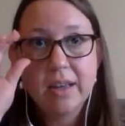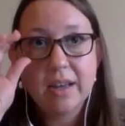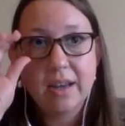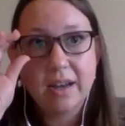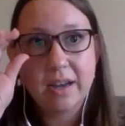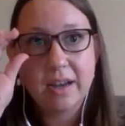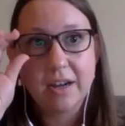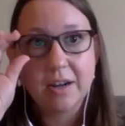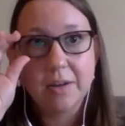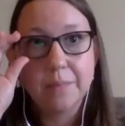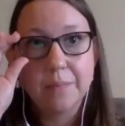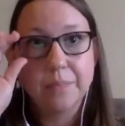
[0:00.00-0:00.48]

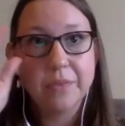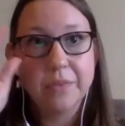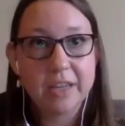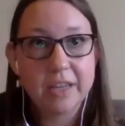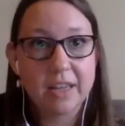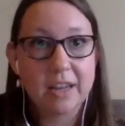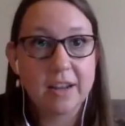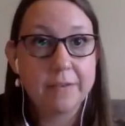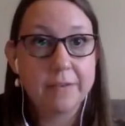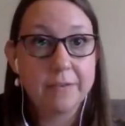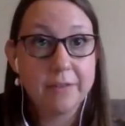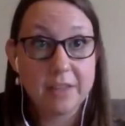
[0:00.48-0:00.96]

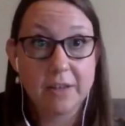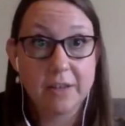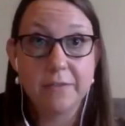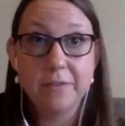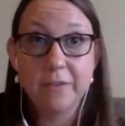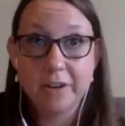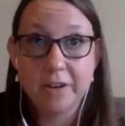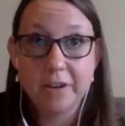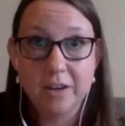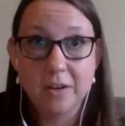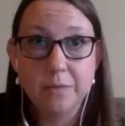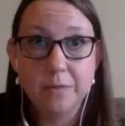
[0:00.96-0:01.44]
Again, I find that
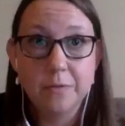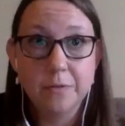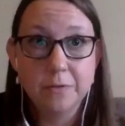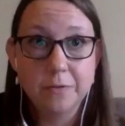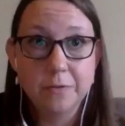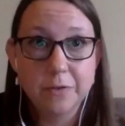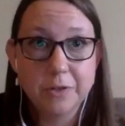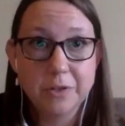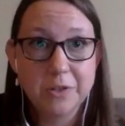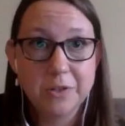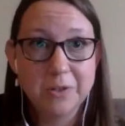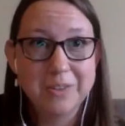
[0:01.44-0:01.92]
very helpful
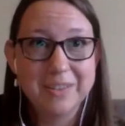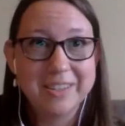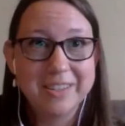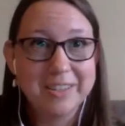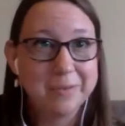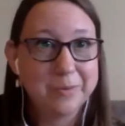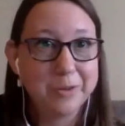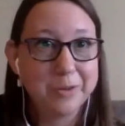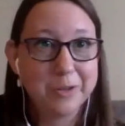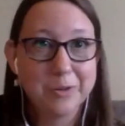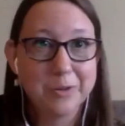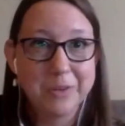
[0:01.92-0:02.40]
for students, and
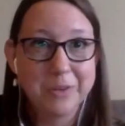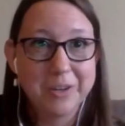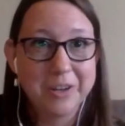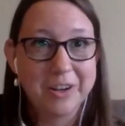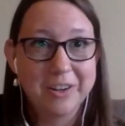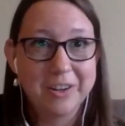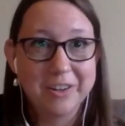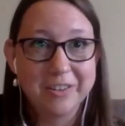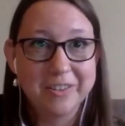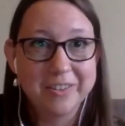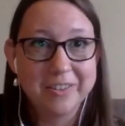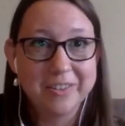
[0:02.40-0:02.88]
I'm sure we
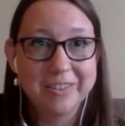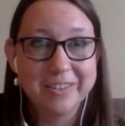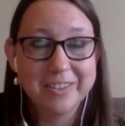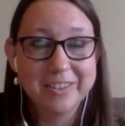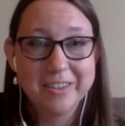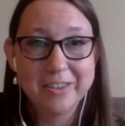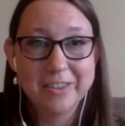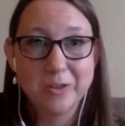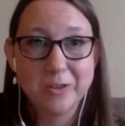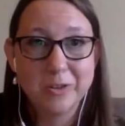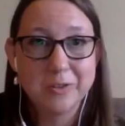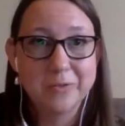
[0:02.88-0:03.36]
all,
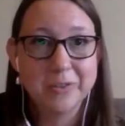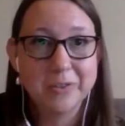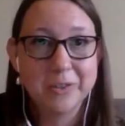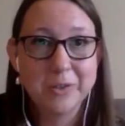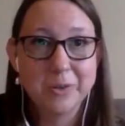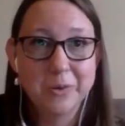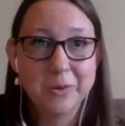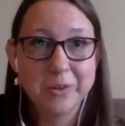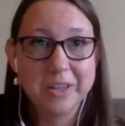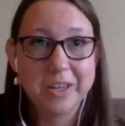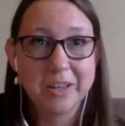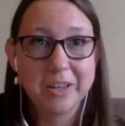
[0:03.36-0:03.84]
those of us
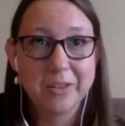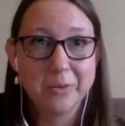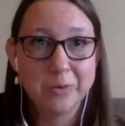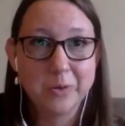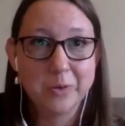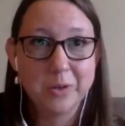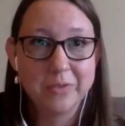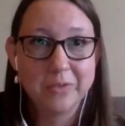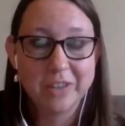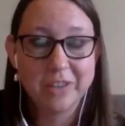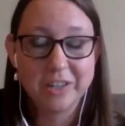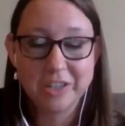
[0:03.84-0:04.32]
who are K through
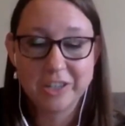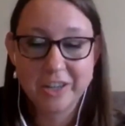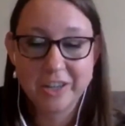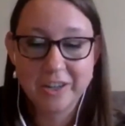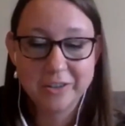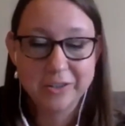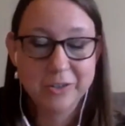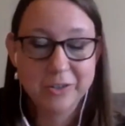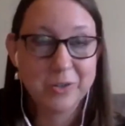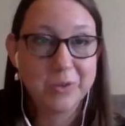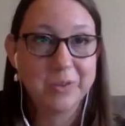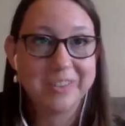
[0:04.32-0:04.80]
12
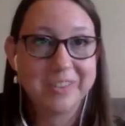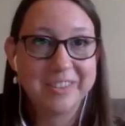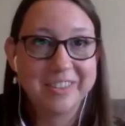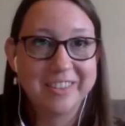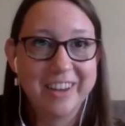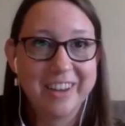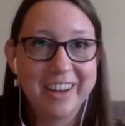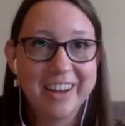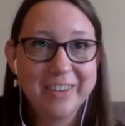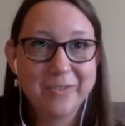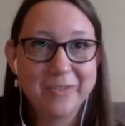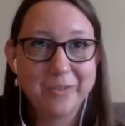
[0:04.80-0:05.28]
educators, do this a
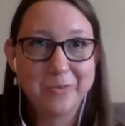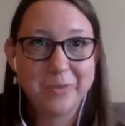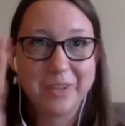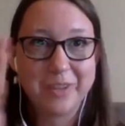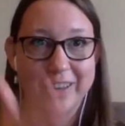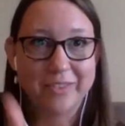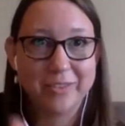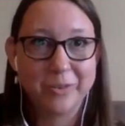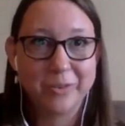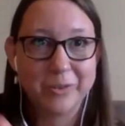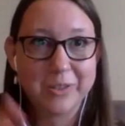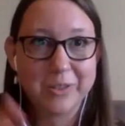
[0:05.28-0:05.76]
lot when we
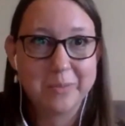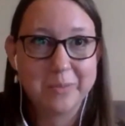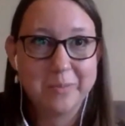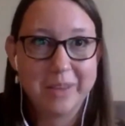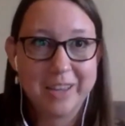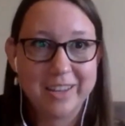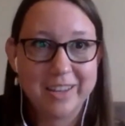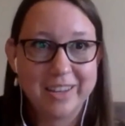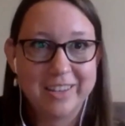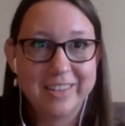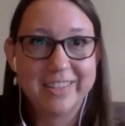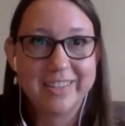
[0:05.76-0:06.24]
have those
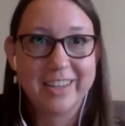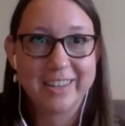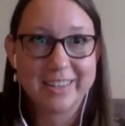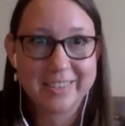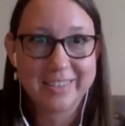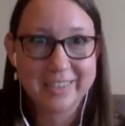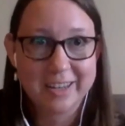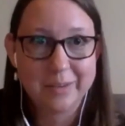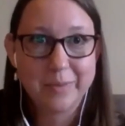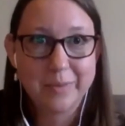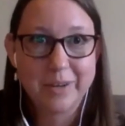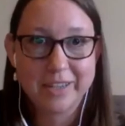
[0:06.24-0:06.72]
companion texts
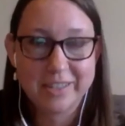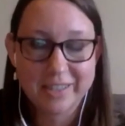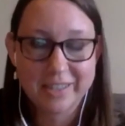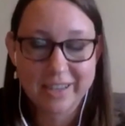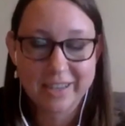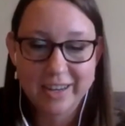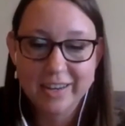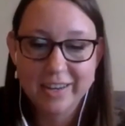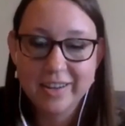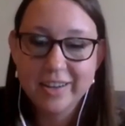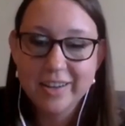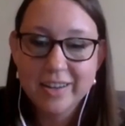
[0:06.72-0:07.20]
side by
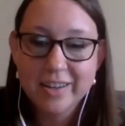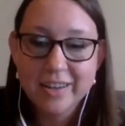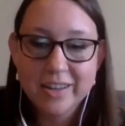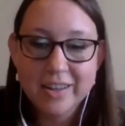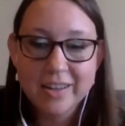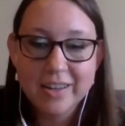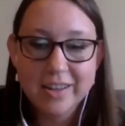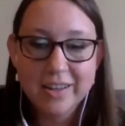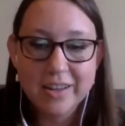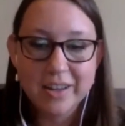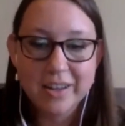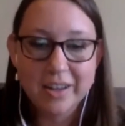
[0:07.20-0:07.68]
side.
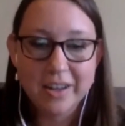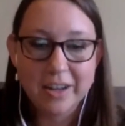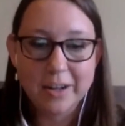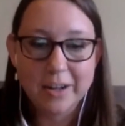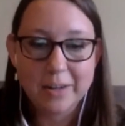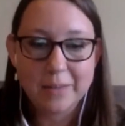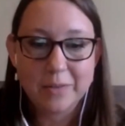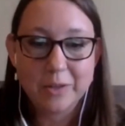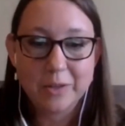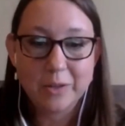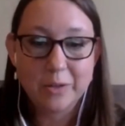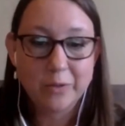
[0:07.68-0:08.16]

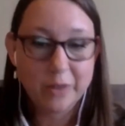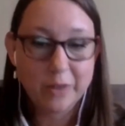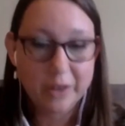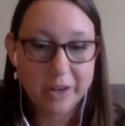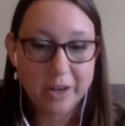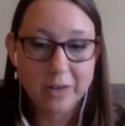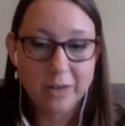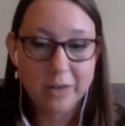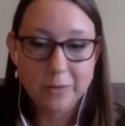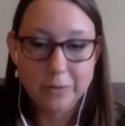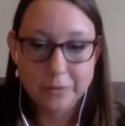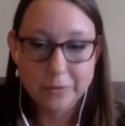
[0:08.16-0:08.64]
It's very
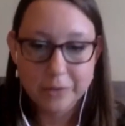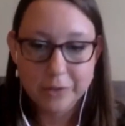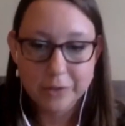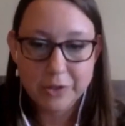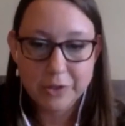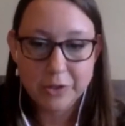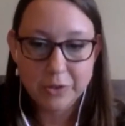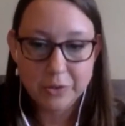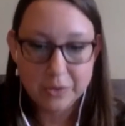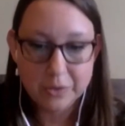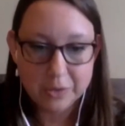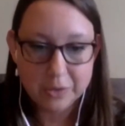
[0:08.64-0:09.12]
helpful for
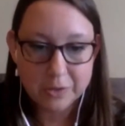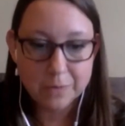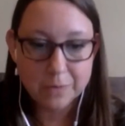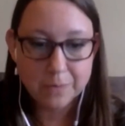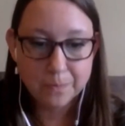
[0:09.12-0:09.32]
students.